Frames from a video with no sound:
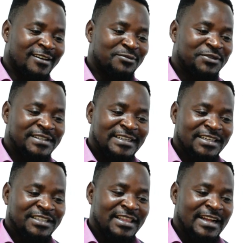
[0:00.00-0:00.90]

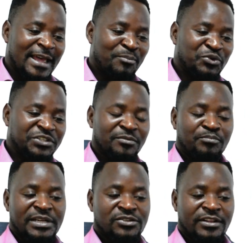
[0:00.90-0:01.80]
structure that I put in
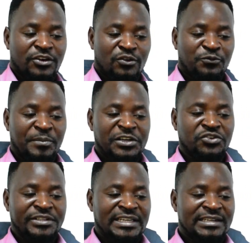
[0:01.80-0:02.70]
place with the
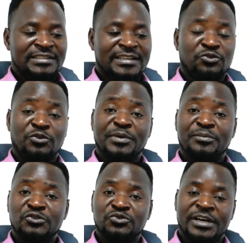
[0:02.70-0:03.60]
confirmation checklist that will be
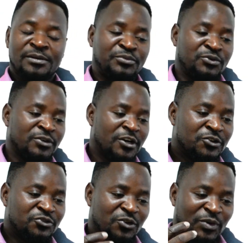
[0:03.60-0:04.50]
able to help you
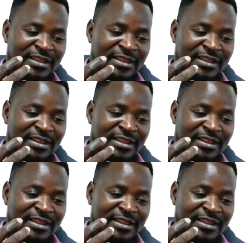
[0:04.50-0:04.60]
to know